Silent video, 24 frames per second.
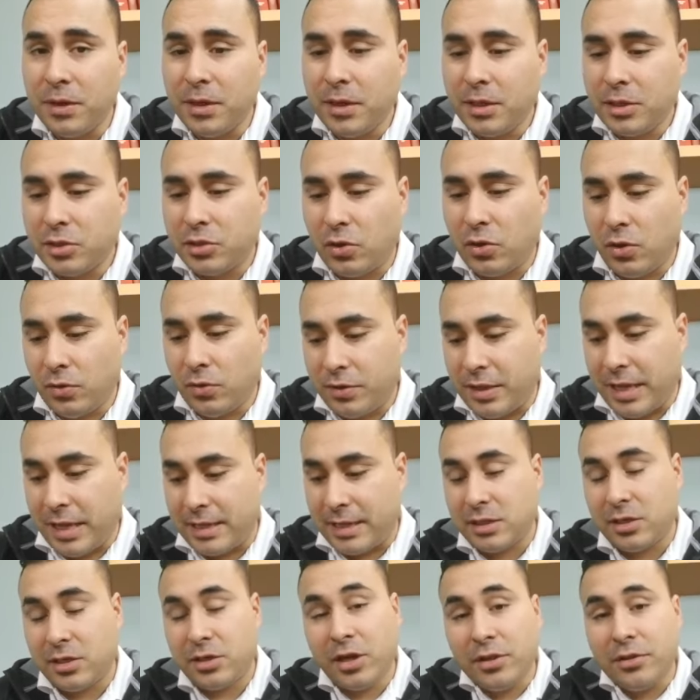So that's
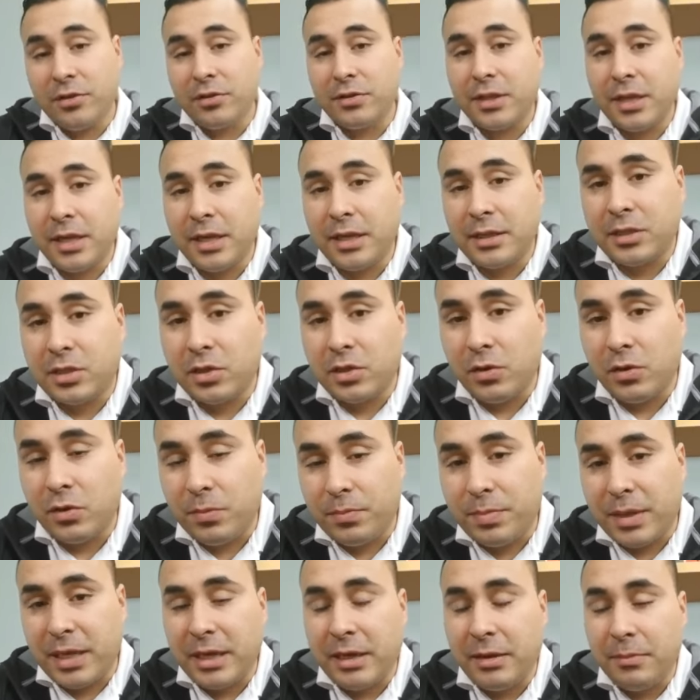another thing to
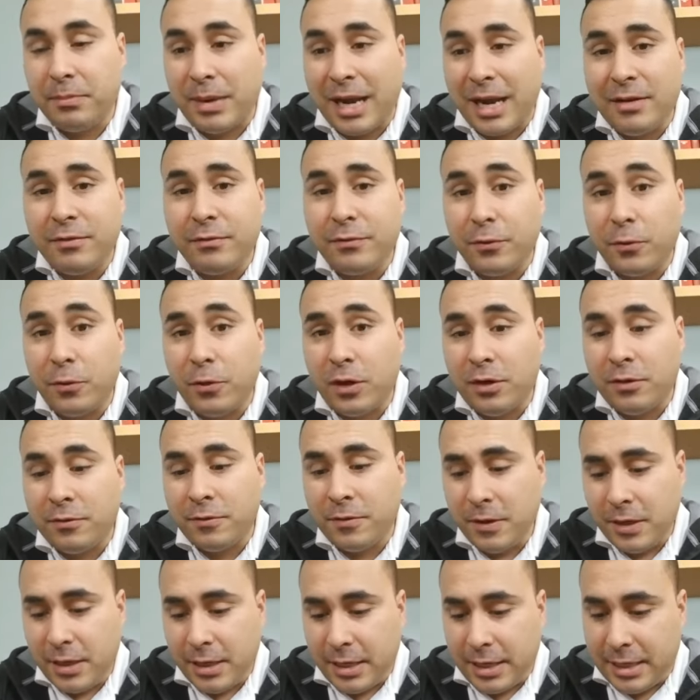be mindful of,
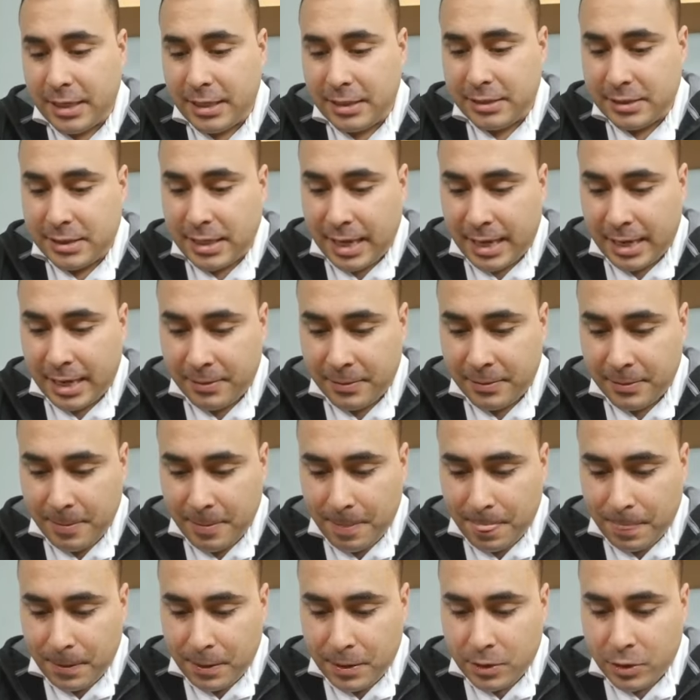is
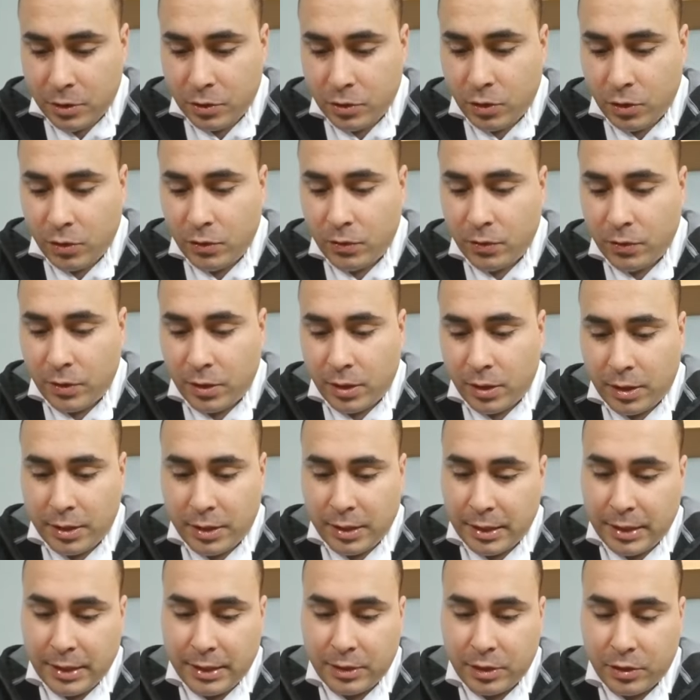that, you know,
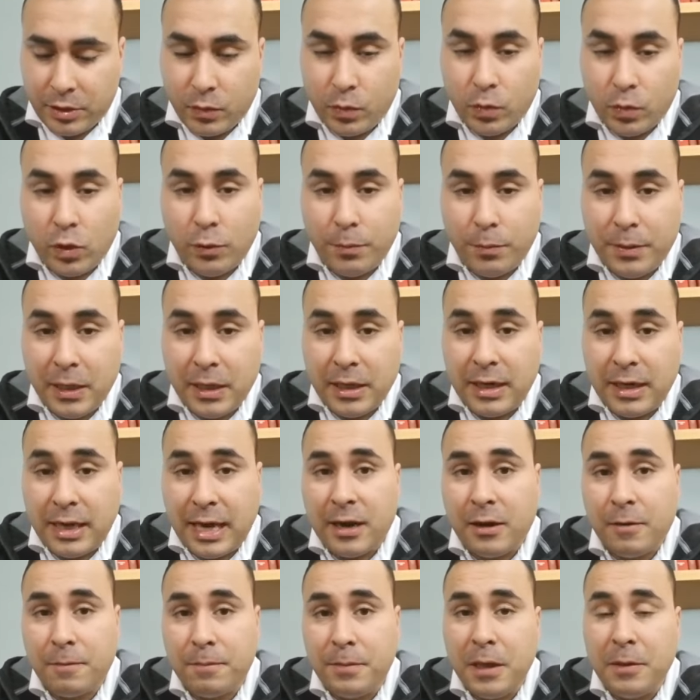there will be a
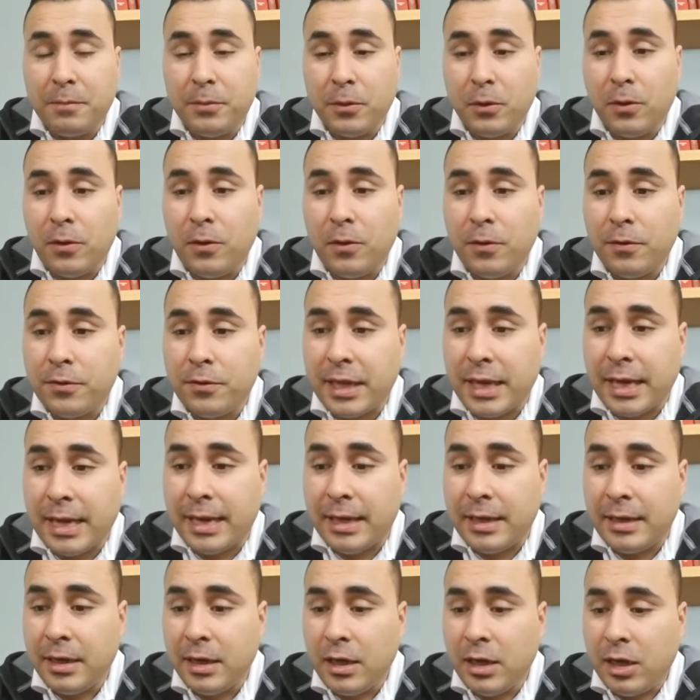lot of people
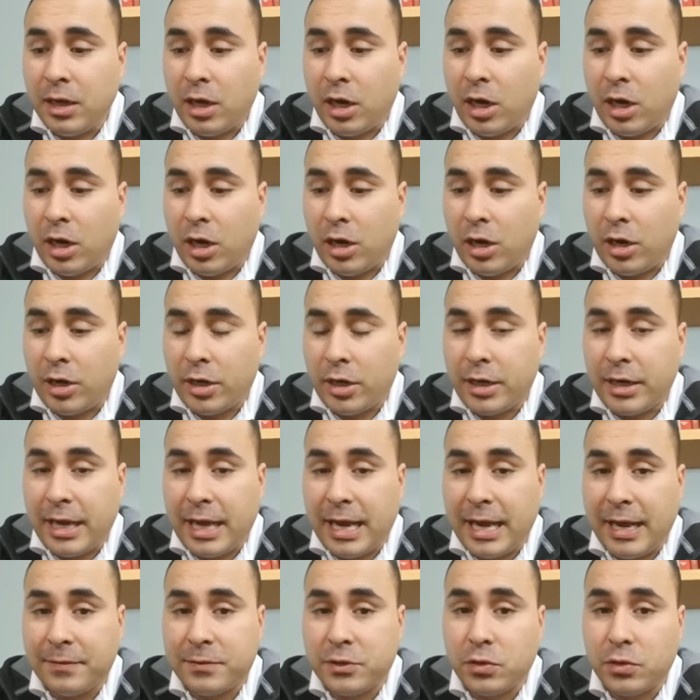that are going
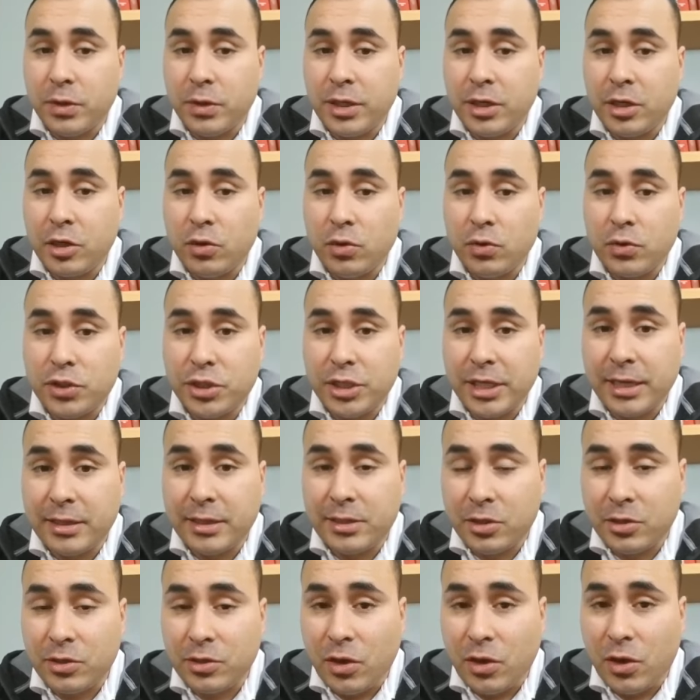to have to
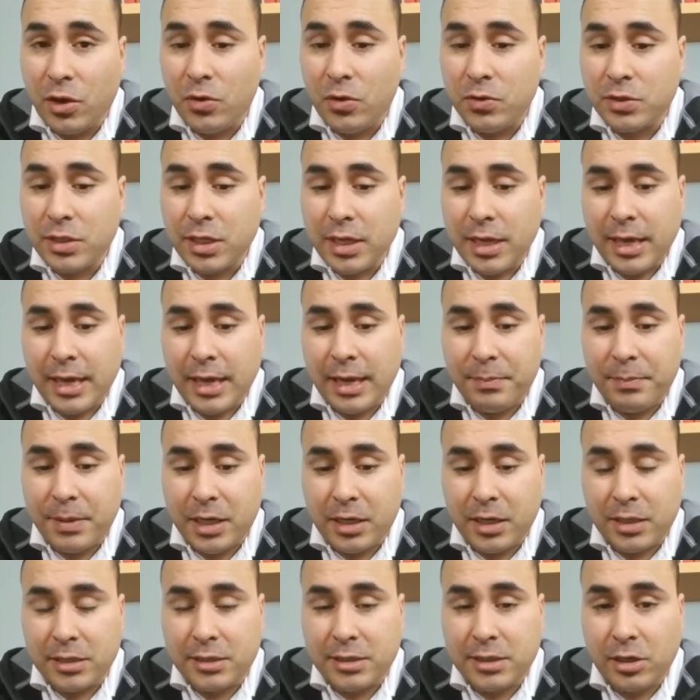renegotiate their loans
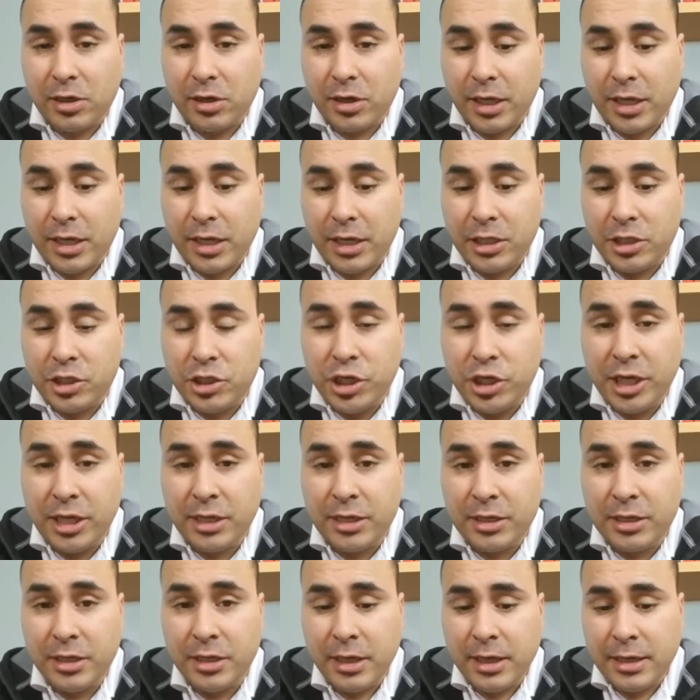because they're getting
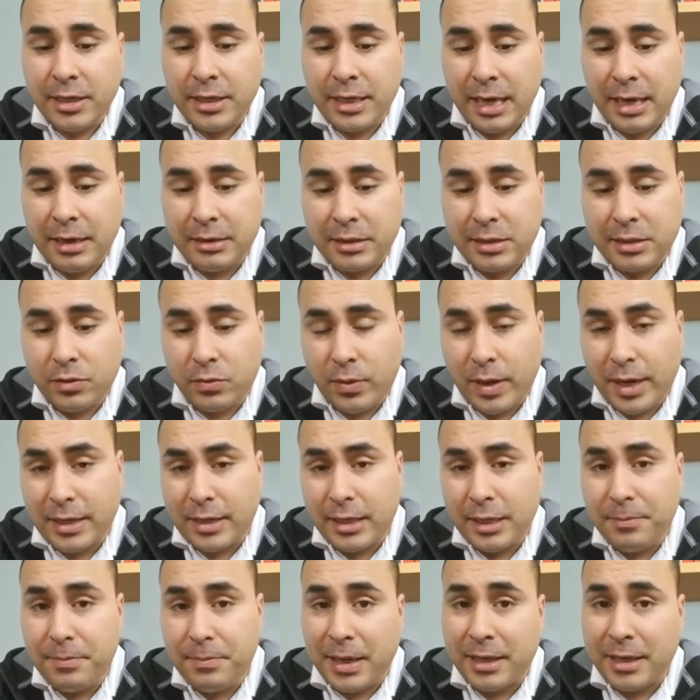cheated, not
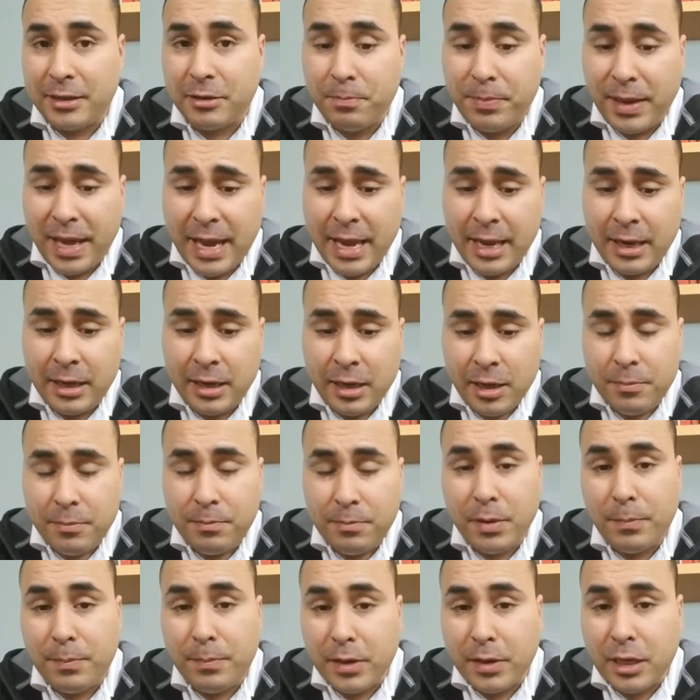directly by the bank,
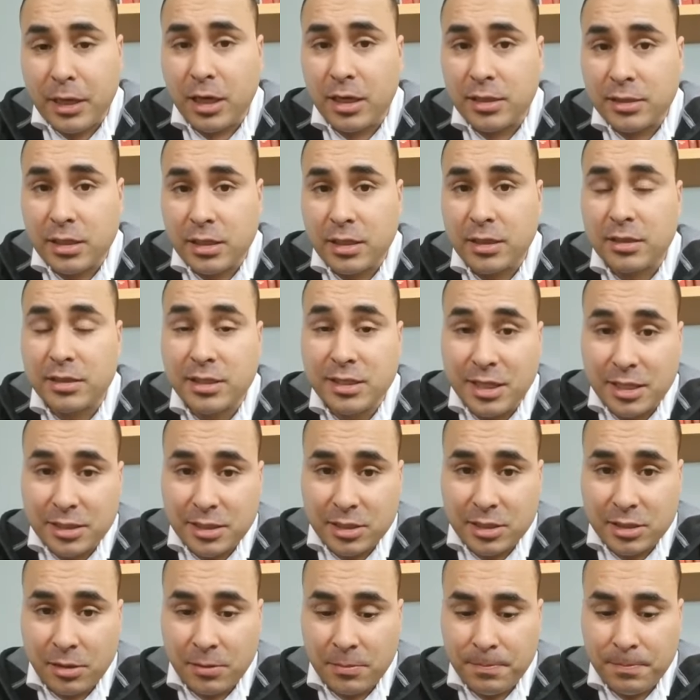but because of the
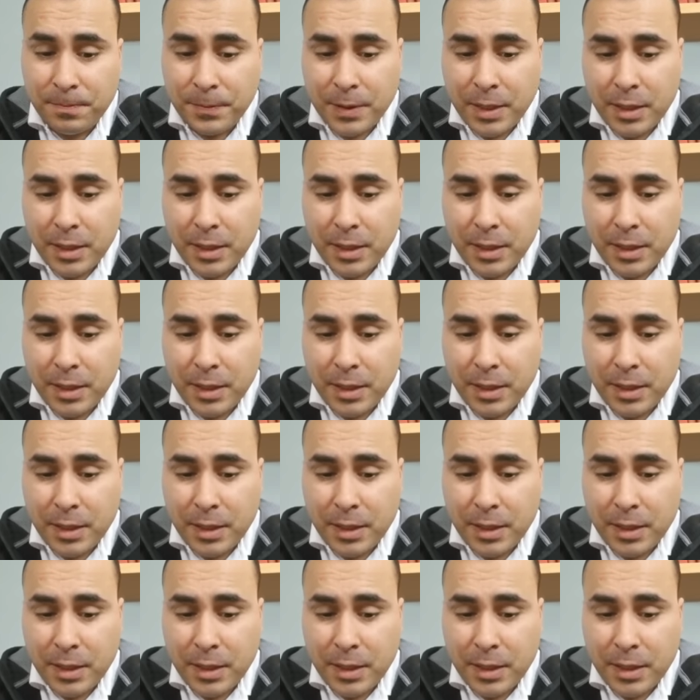system.